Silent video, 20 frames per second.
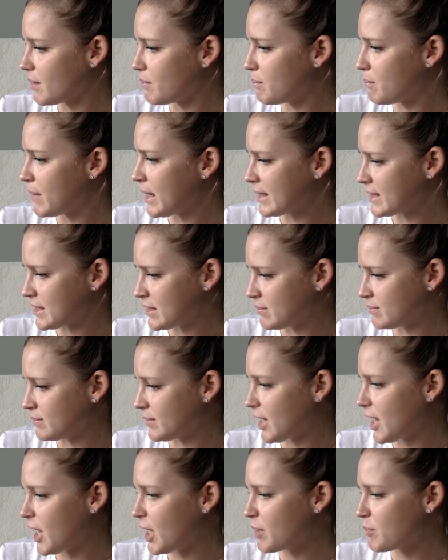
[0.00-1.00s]
Madam,
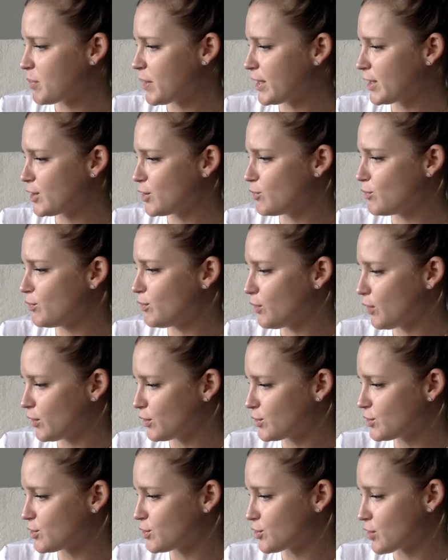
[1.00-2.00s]
I beg you
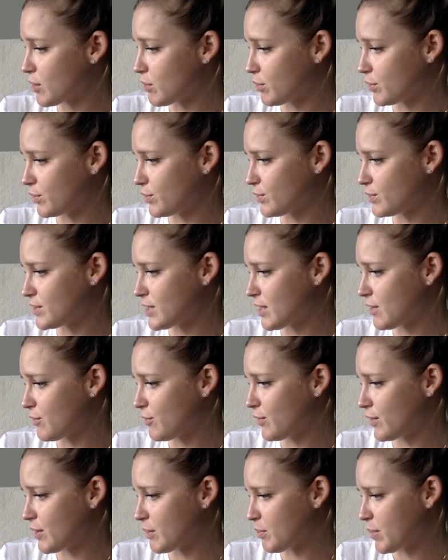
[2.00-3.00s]
not to trouble yourself
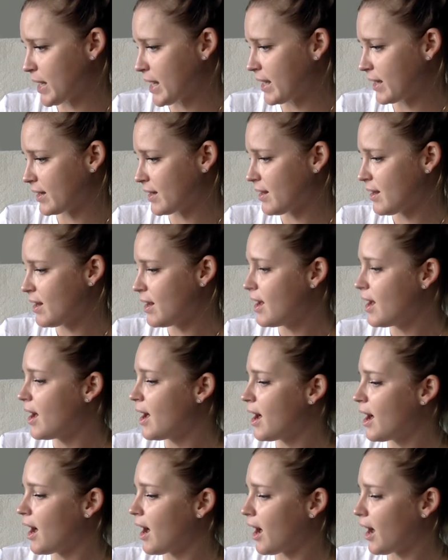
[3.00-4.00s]
with a bag.
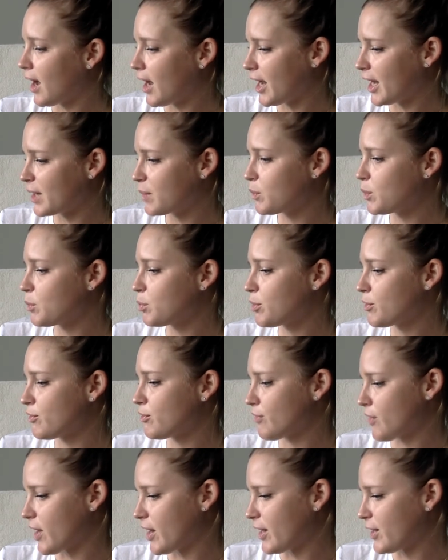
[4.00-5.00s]
I will
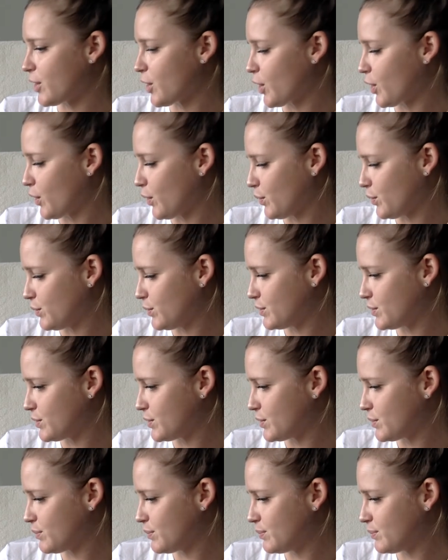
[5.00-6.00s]
provide
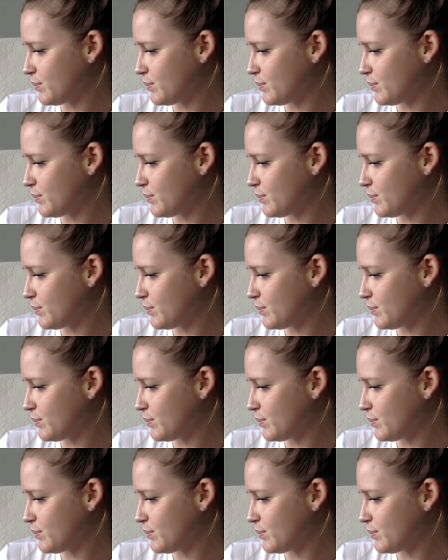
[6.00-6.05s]
oats.